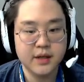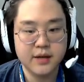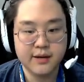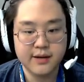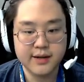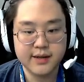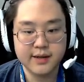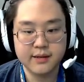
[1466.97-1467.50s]

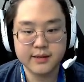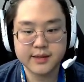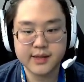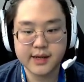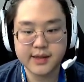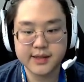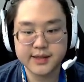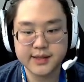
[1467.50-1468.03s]
Alright, it looks
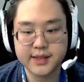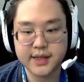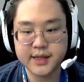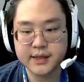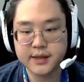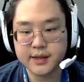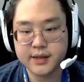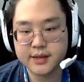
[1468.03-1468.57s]
like the
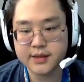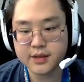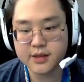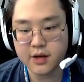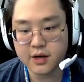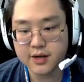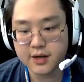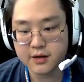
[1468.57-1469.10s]
Xin is
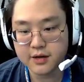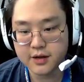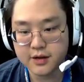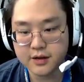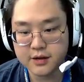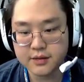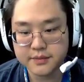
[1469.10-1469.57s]
caught out here.